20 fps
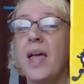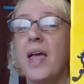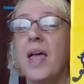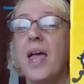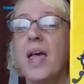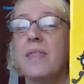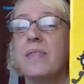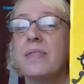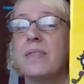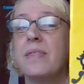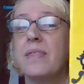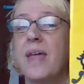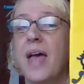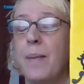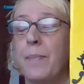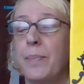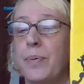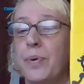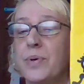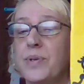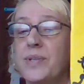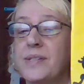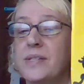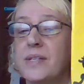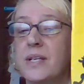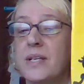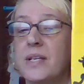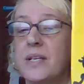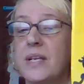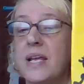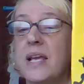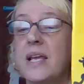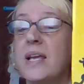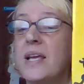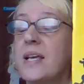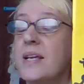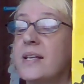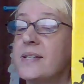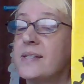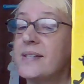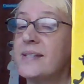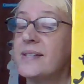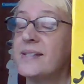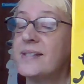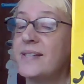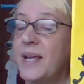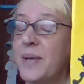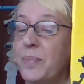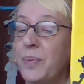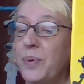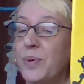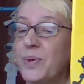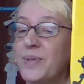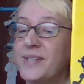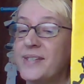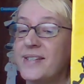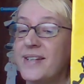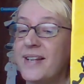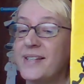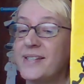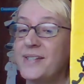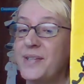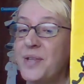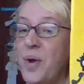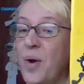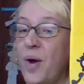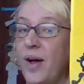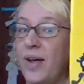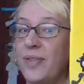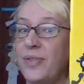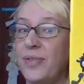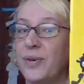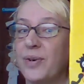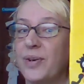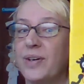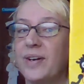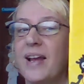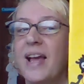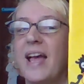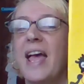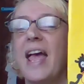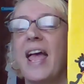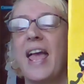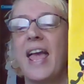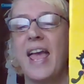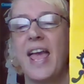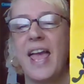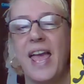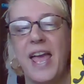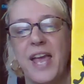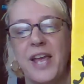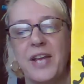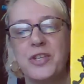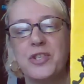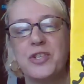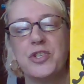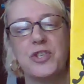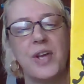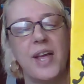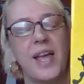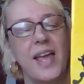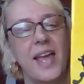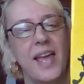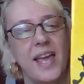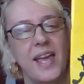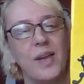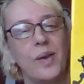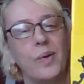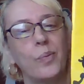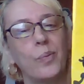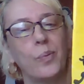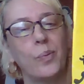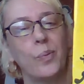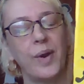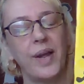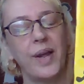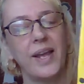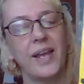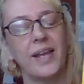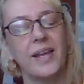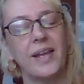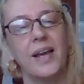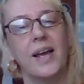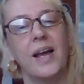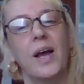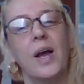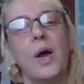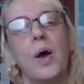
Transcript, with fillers: and that person is the same person as the author, H A Rey.